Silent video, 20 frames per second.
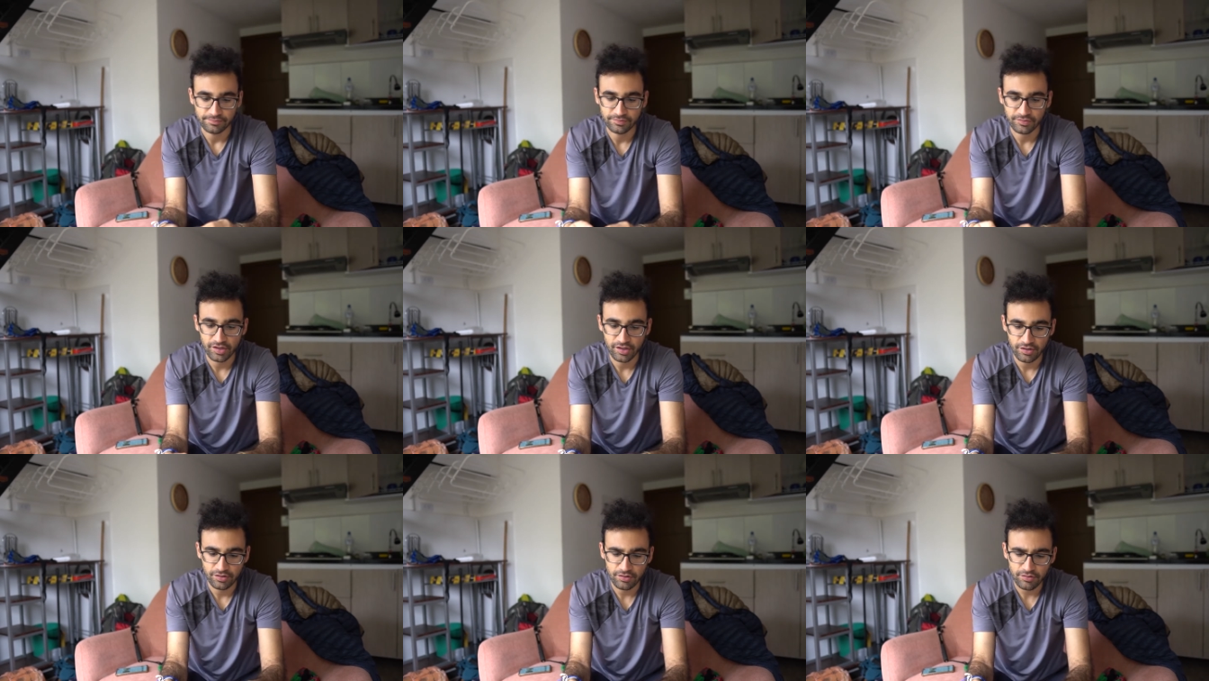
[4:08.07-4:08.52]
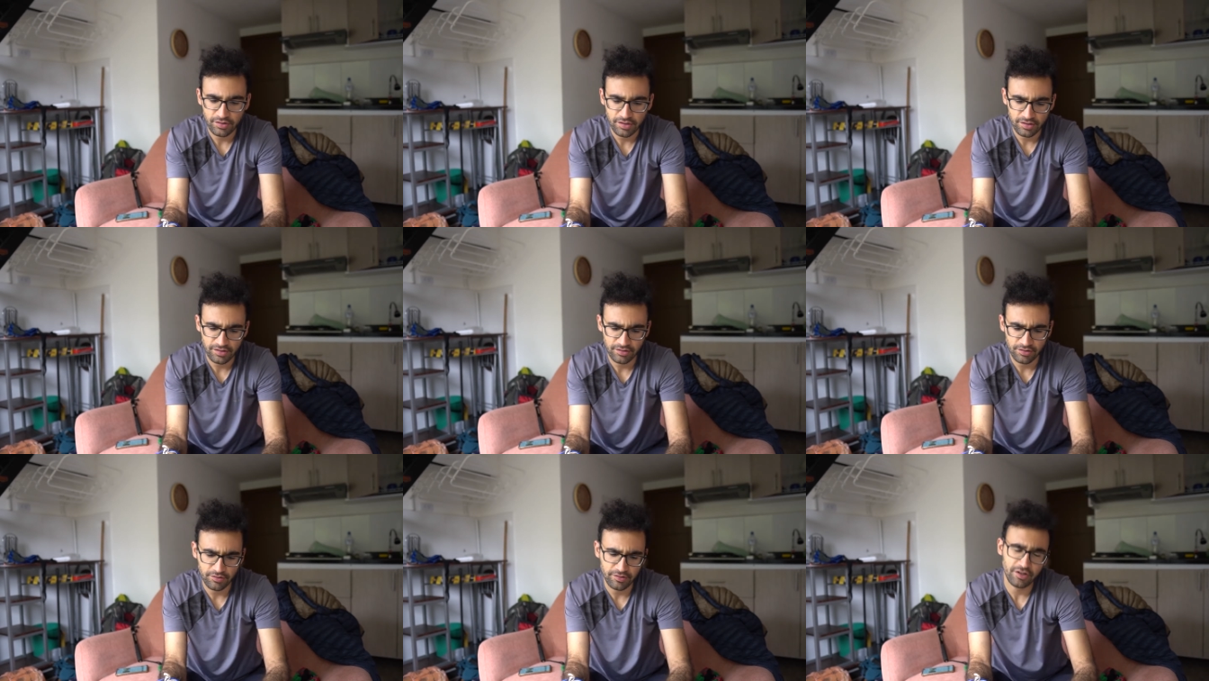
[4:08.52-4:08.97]
Then you
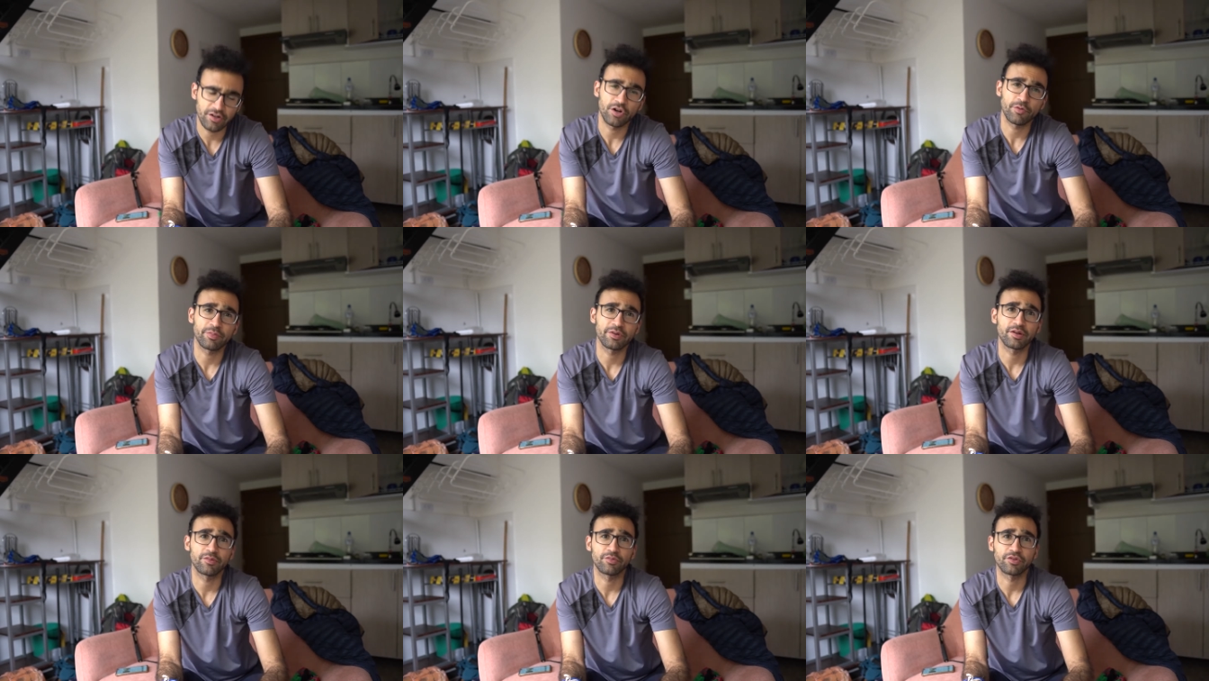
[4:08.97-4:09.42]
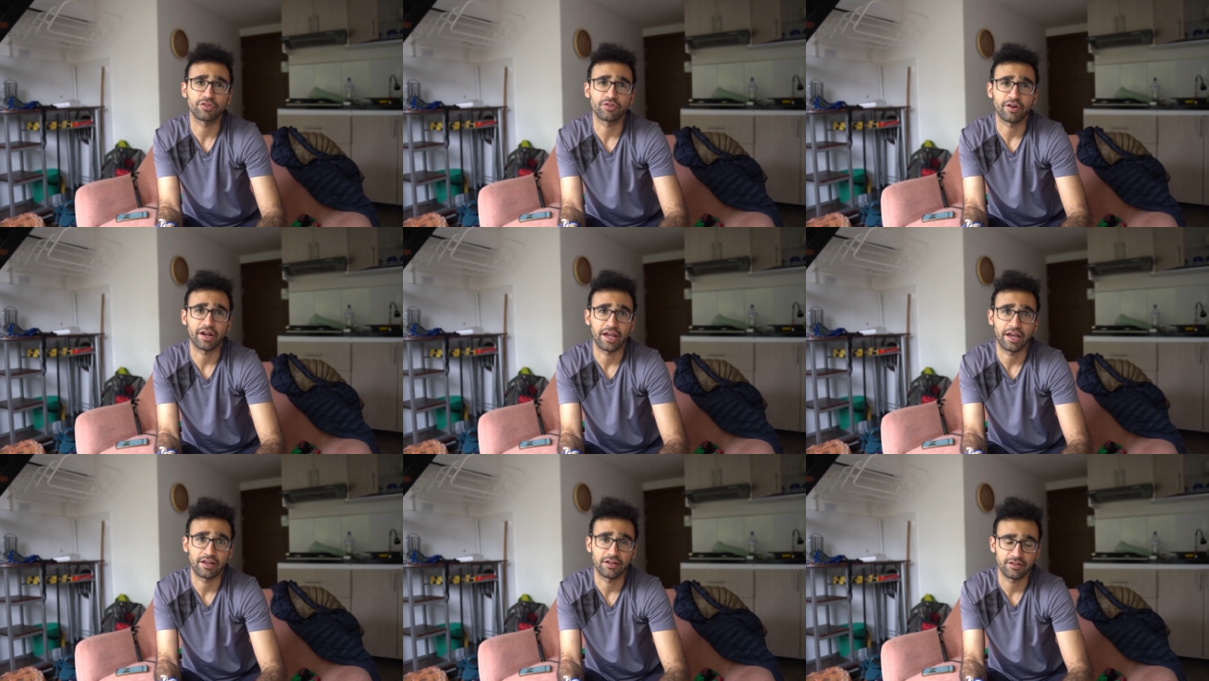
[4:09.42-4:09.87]
can open it with
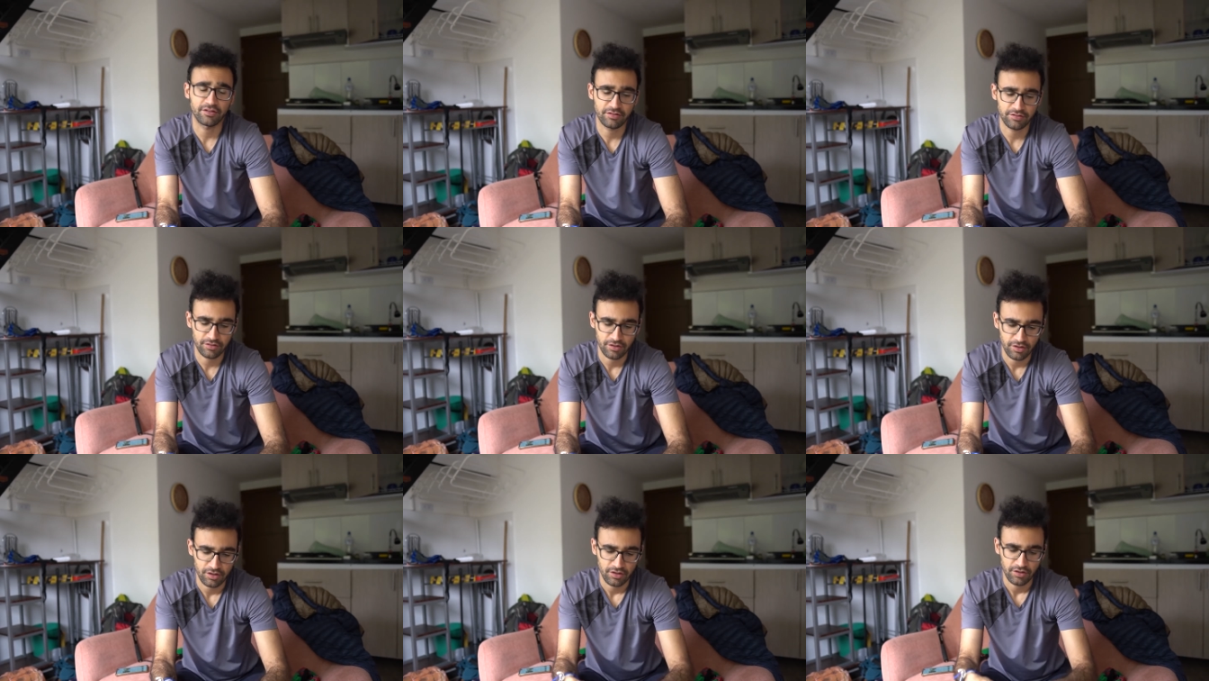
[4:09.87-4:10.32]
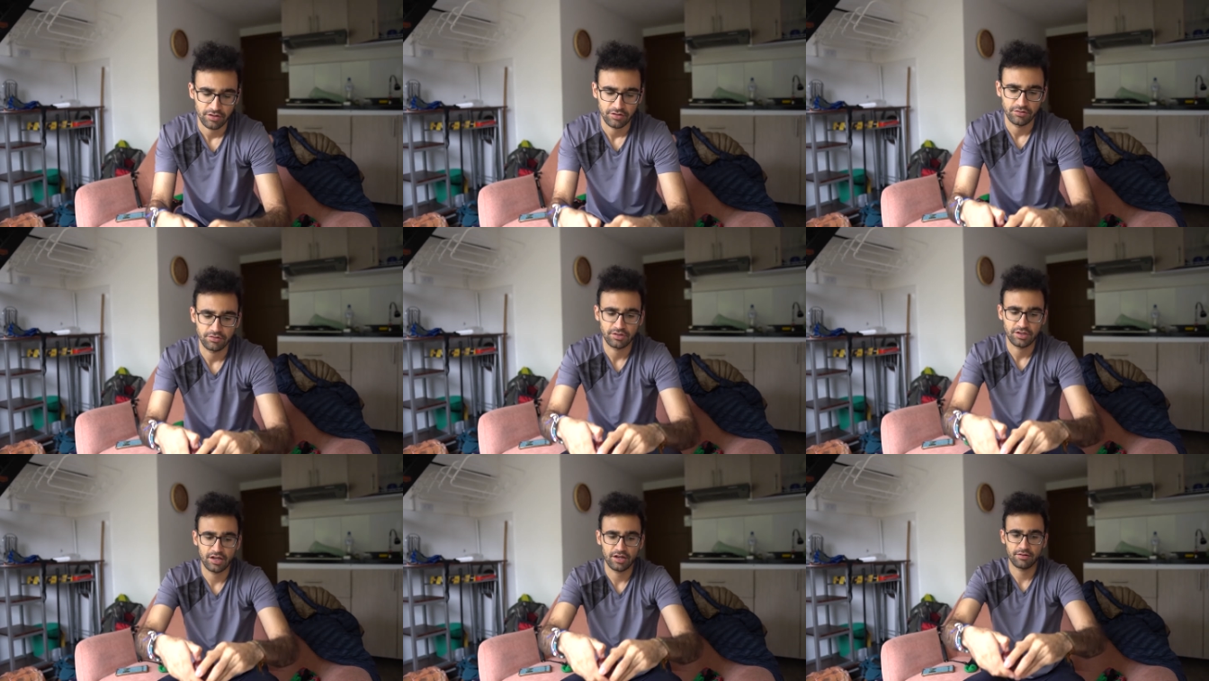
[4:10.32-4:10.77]
your hands.
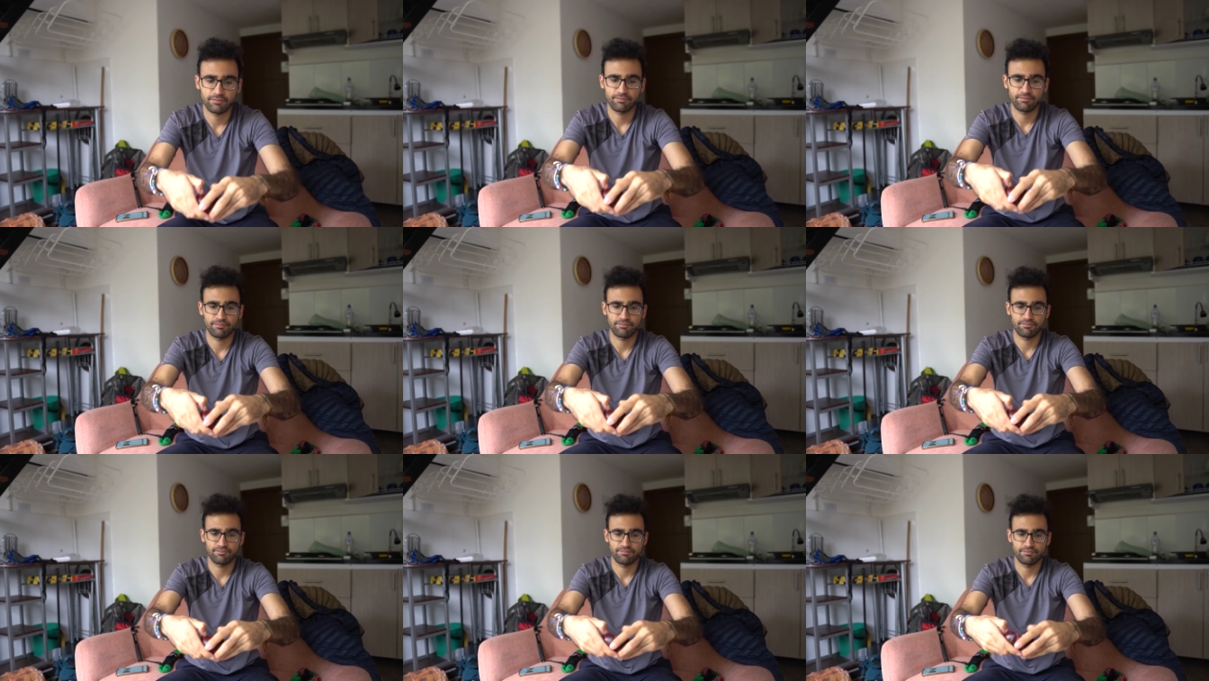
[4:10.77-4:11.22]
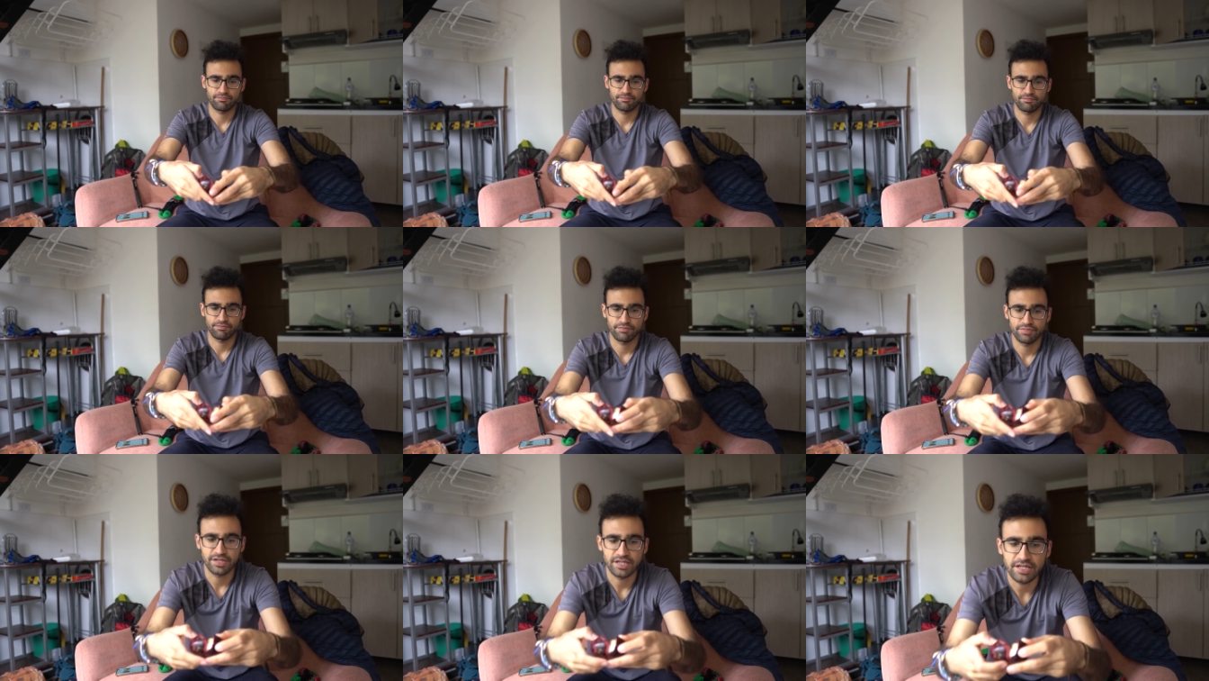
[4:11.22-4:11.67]
You kind of
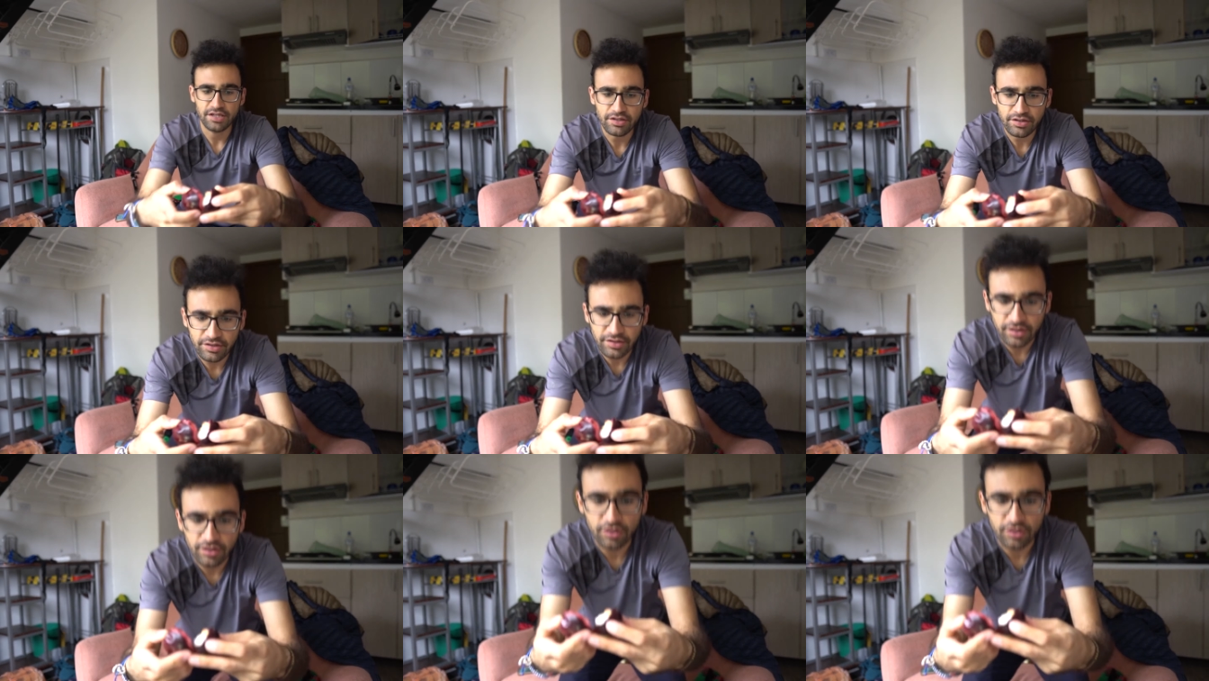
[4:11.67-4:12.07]
peel it